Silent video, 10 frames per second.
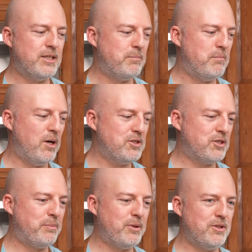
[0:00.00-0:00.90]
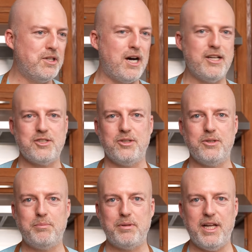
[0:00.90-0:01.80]
multiple
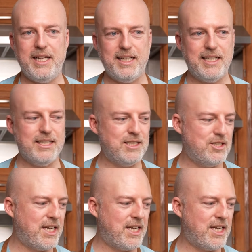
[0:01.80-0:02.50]
nozzle plating